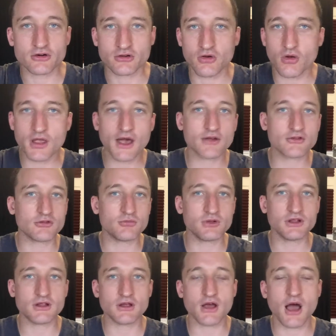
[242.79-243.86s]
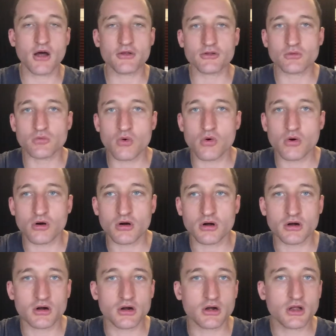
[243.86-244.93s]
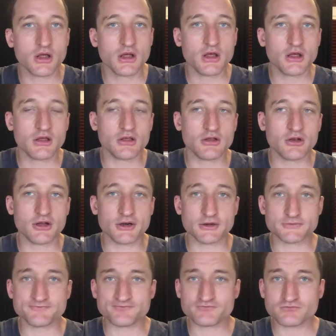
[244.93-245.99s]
going out to be out in the war, or, you know,